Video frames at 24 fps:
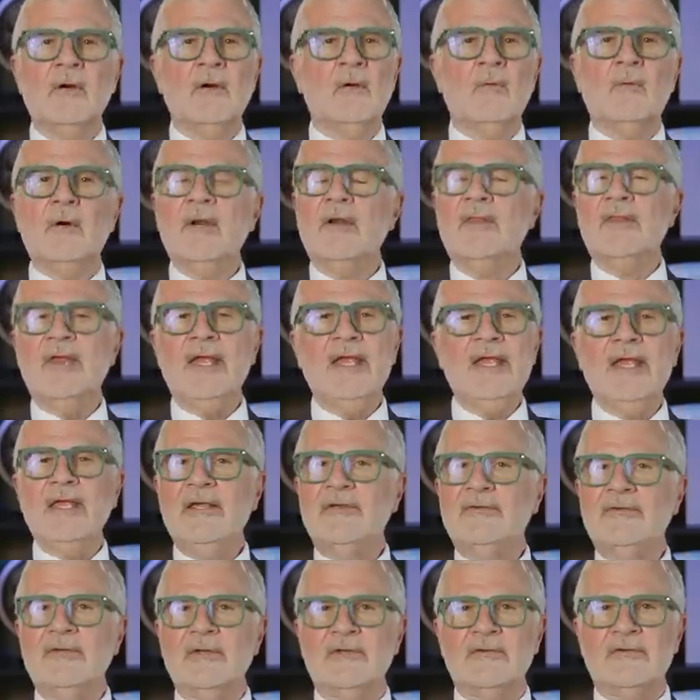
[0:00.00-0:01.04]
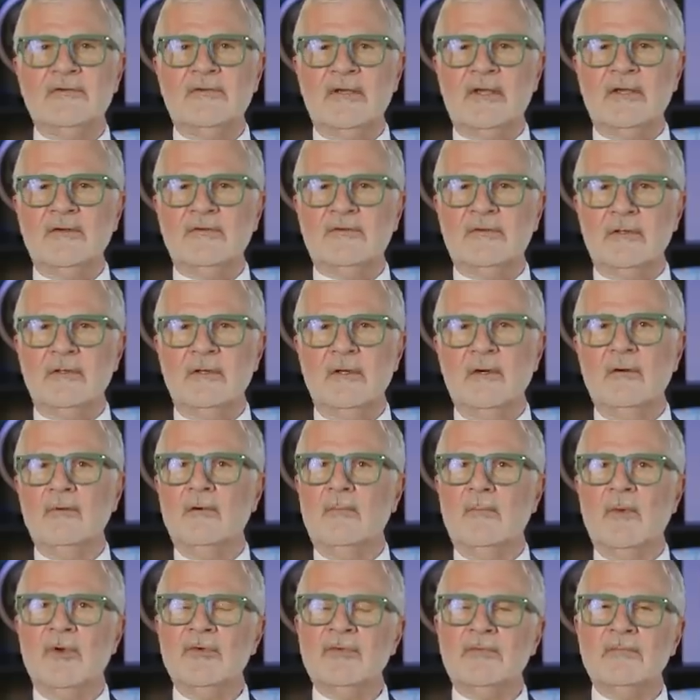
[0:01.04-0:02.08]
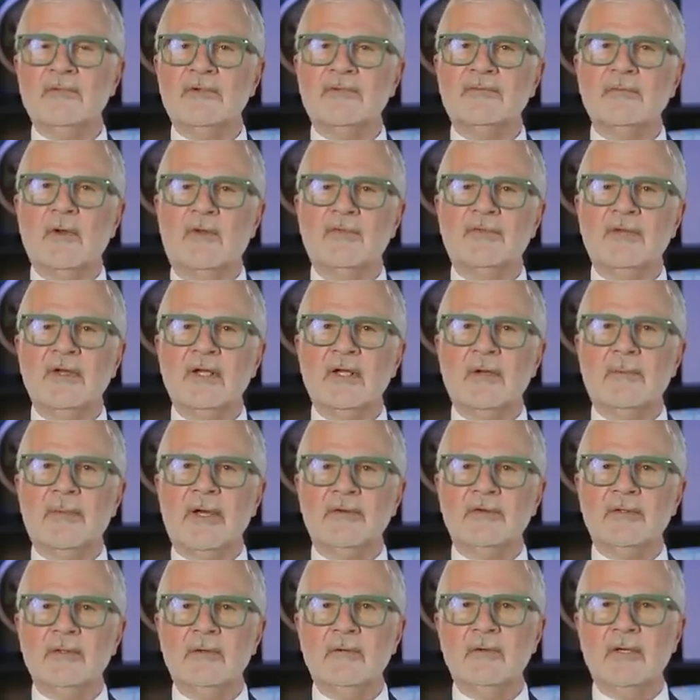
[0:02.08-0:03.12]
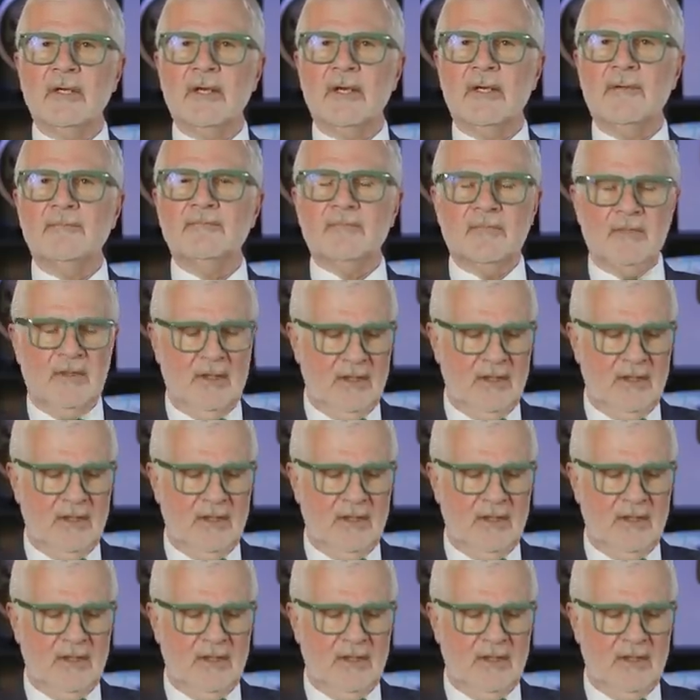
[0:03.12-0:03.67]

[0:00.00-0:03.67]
One of the easiest things to do, and most of us don't think about doing it,